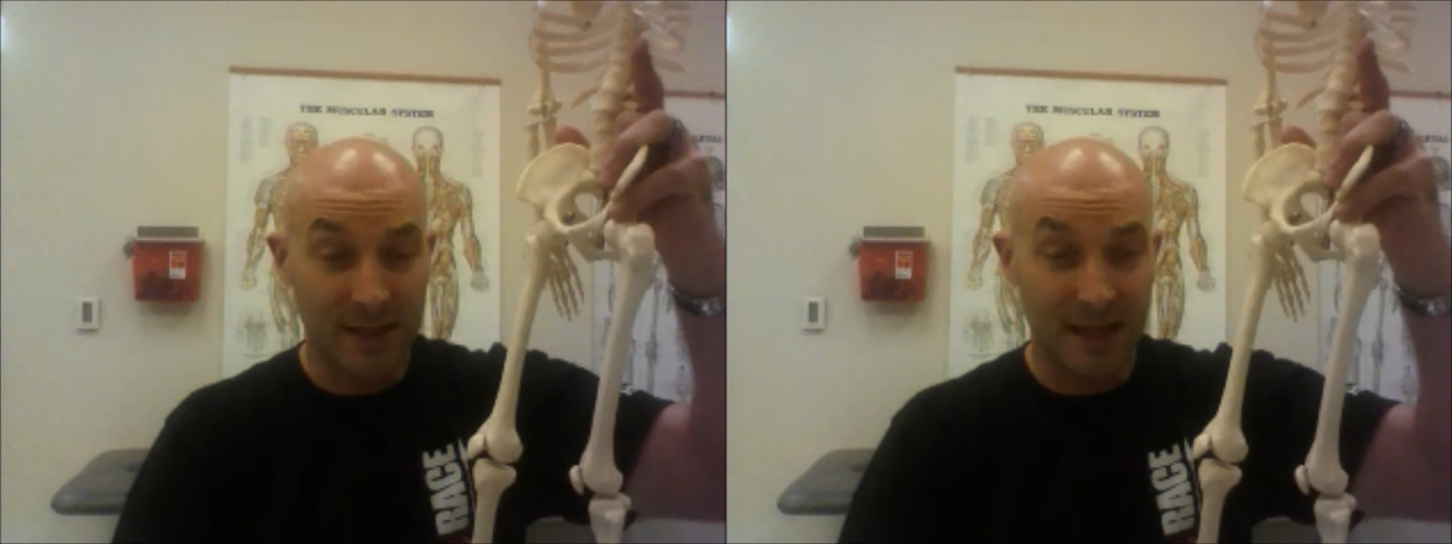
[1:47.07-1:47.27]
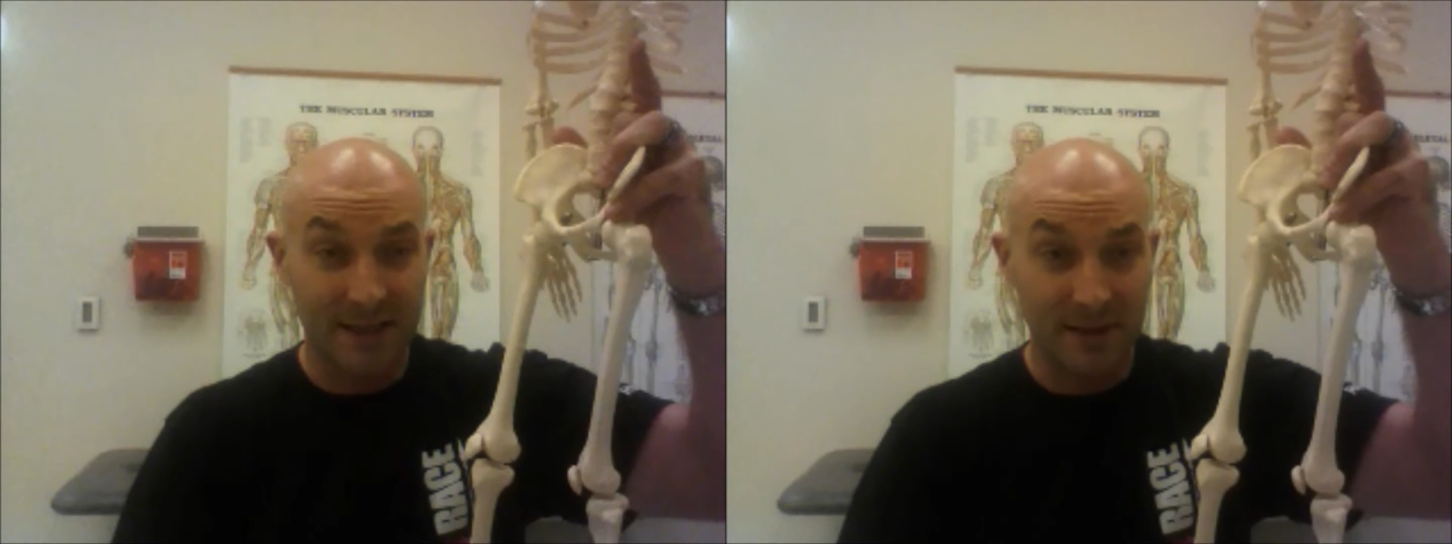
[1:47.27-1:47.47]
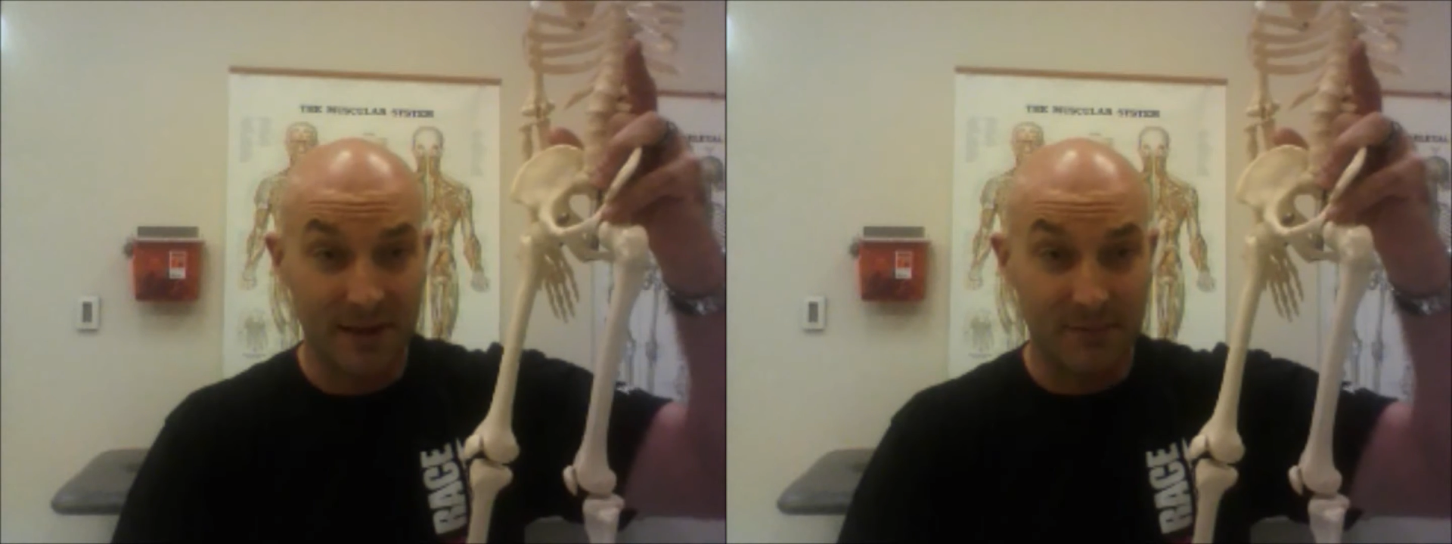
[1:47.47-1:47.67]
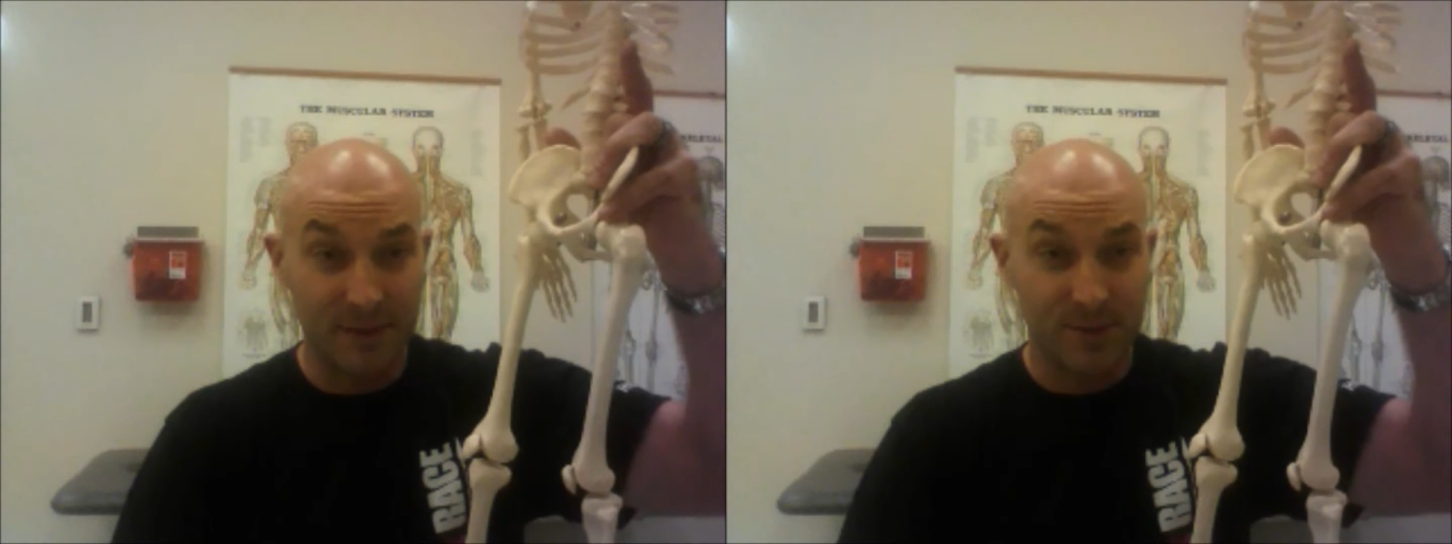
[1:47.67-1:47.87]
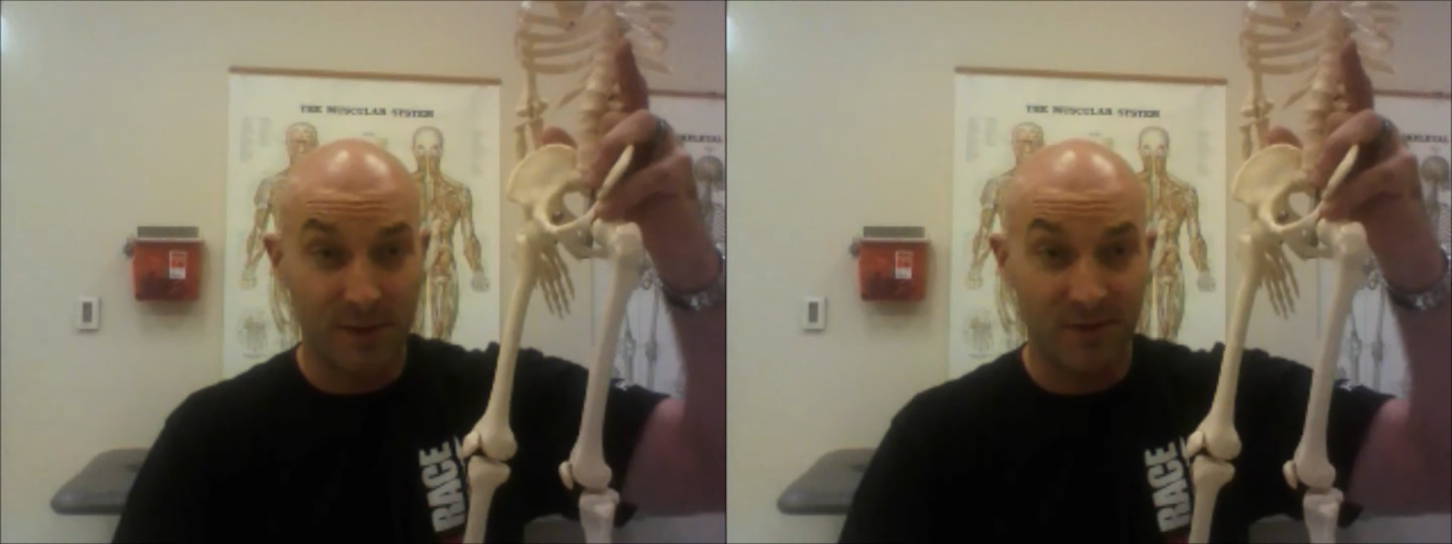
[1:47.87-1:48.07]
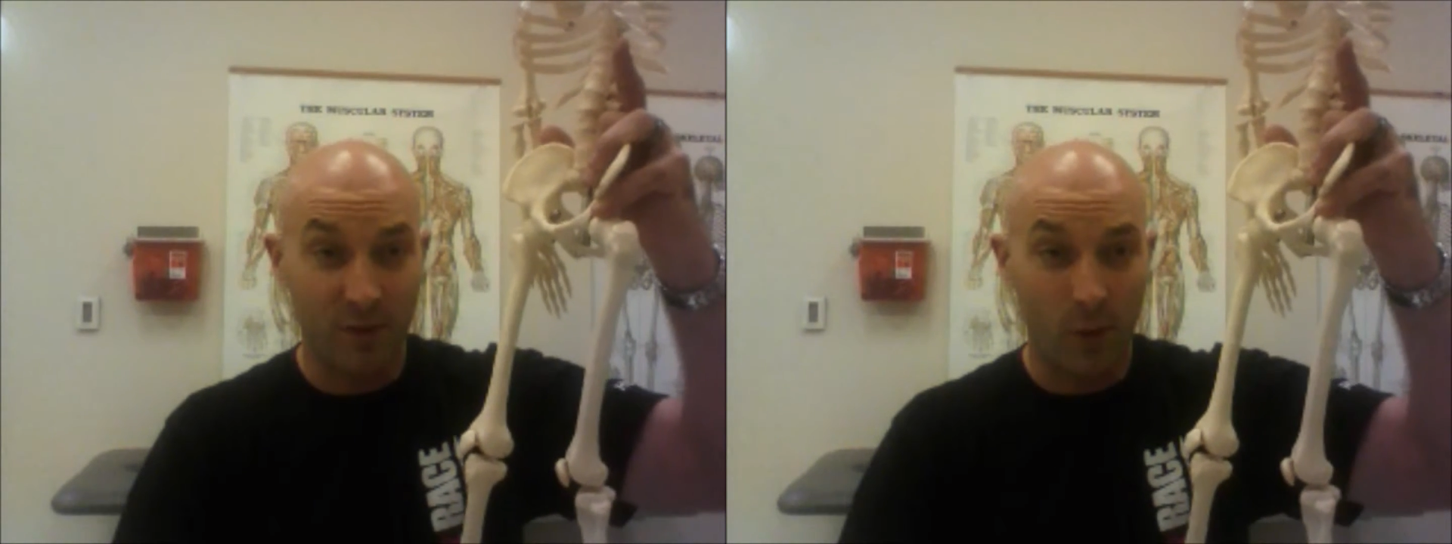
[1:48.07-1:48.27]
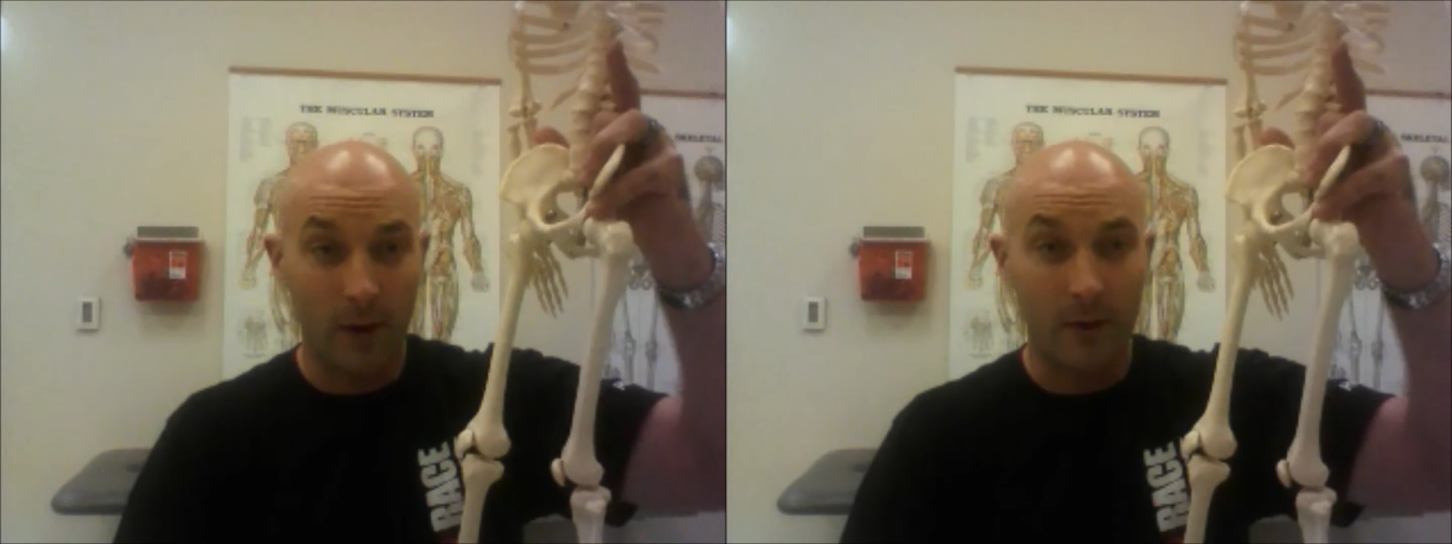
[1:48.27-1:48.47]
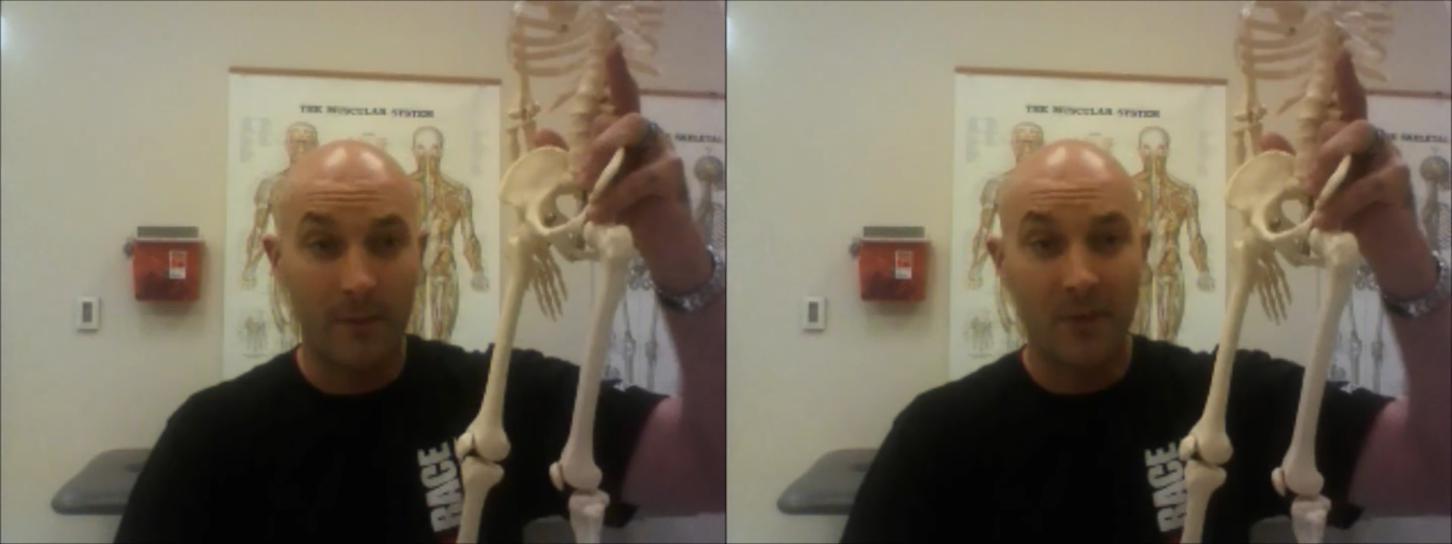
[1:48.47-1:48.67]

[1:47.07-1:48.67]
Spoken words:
technically missed before.